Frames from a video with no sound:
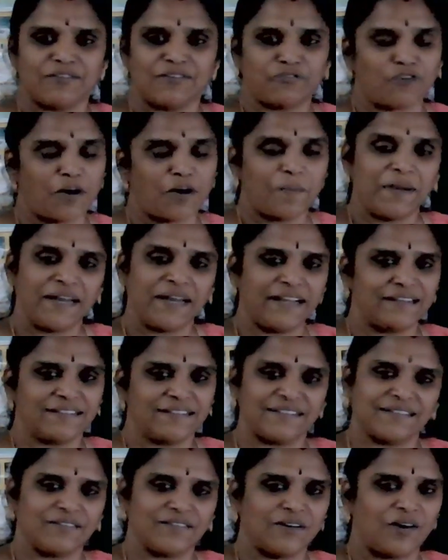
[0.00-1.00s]
formalin
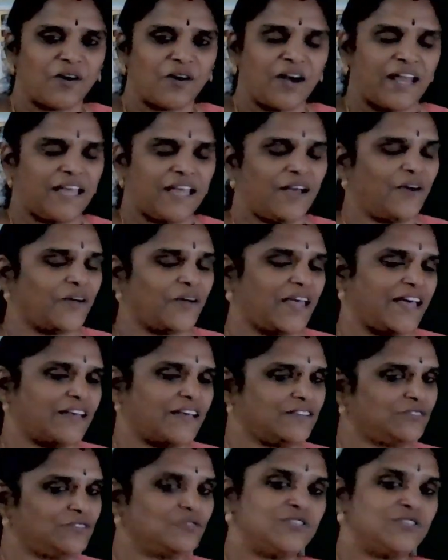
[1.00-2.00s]
only.
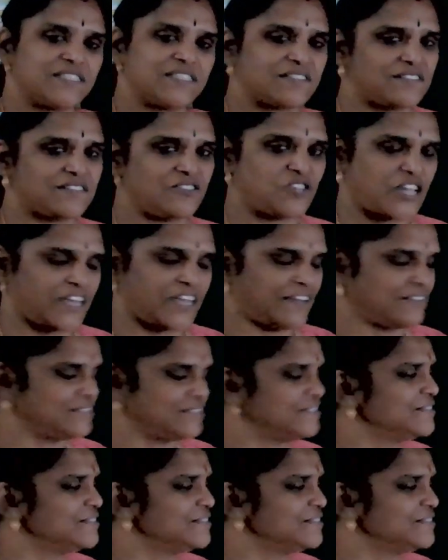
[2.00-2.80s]
Okay. You just check it.